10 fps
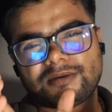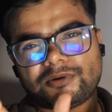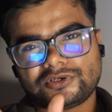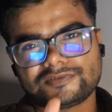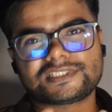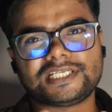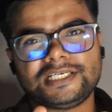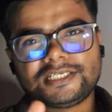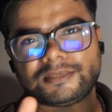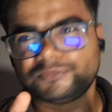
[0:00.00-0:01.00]
amount of
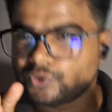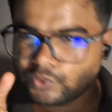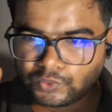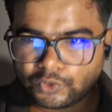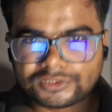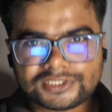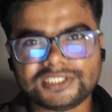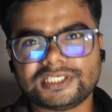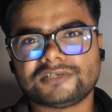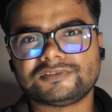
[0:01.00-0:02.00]
screen time, 2 or
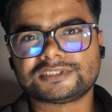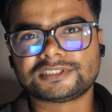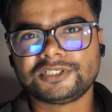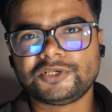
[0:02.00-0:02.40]
3 hours.